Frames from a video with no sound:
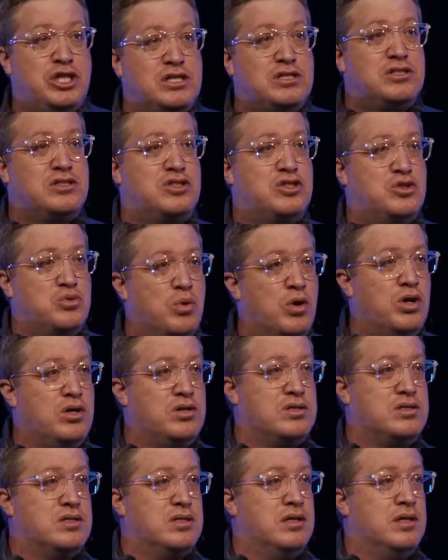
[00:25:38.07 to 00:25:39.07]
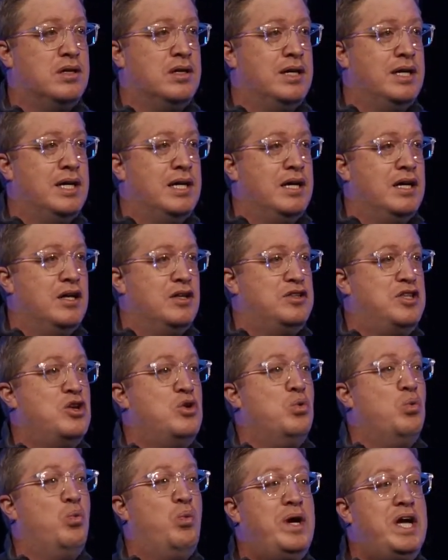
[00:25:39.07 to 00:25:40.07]
Jesus' words.
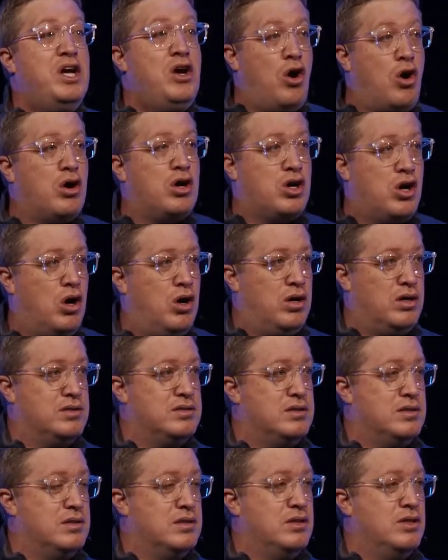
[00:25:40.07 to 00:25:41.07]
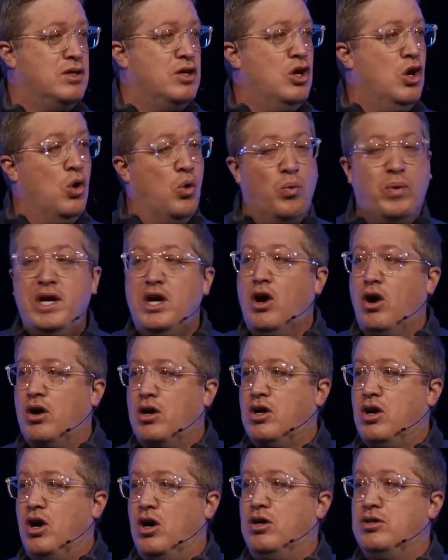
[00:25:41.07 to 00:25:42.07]
That we are called. We
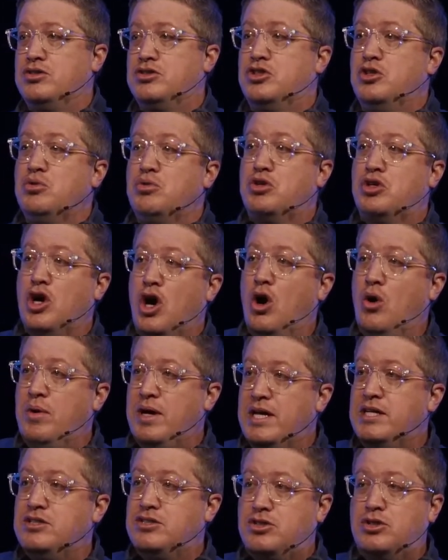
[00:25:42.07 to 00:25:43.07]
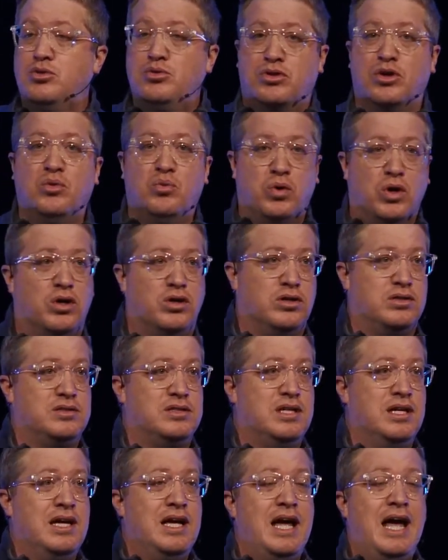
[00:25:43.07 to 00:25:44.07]
are called to go into the
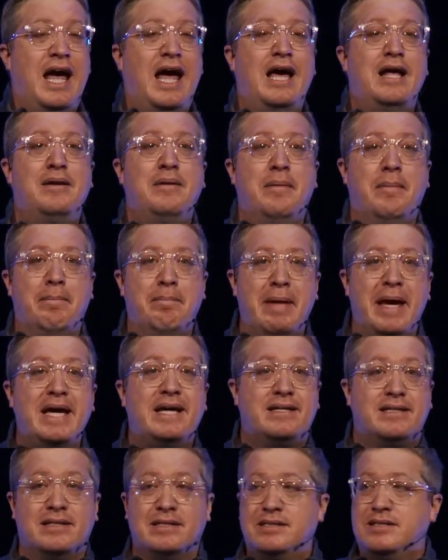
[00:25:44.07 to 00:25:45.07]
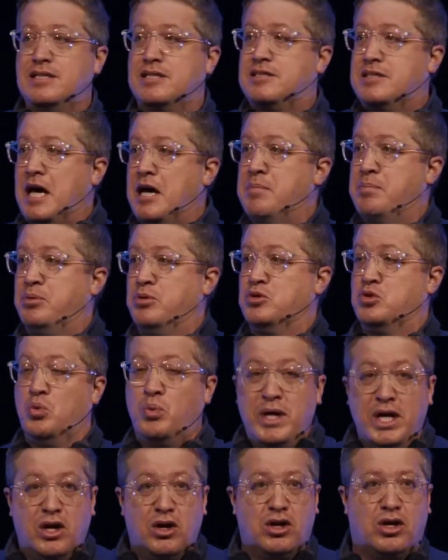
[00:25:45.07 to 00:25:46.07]
world and make disciples.
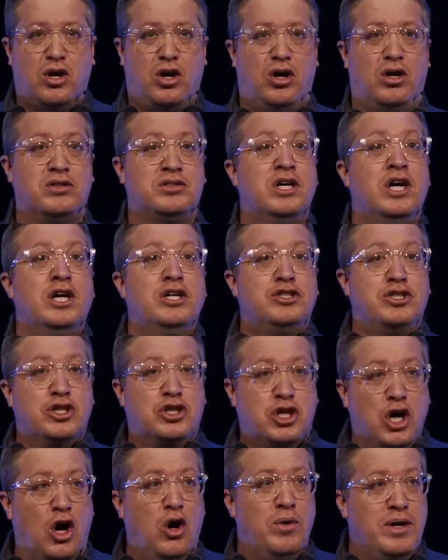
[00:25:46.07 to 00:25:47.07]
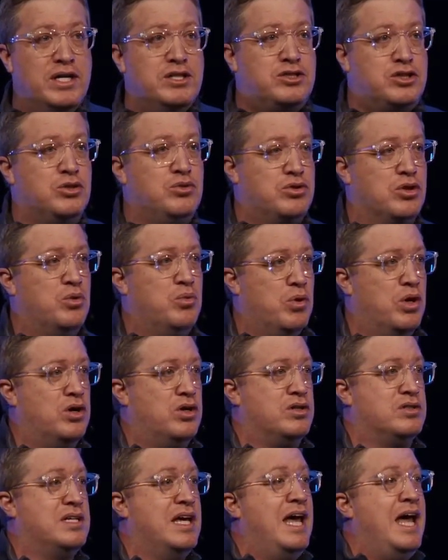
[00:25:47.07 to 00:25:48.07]
We are called to go into the
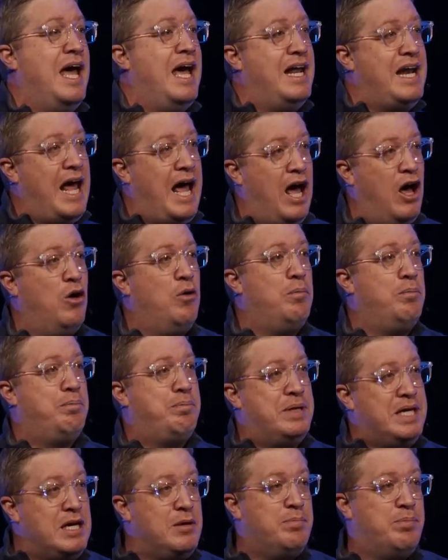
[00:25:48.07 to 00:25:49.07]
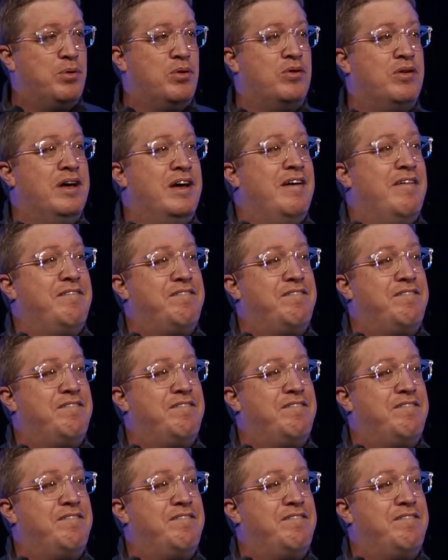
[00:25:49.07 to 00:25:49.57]
world and help people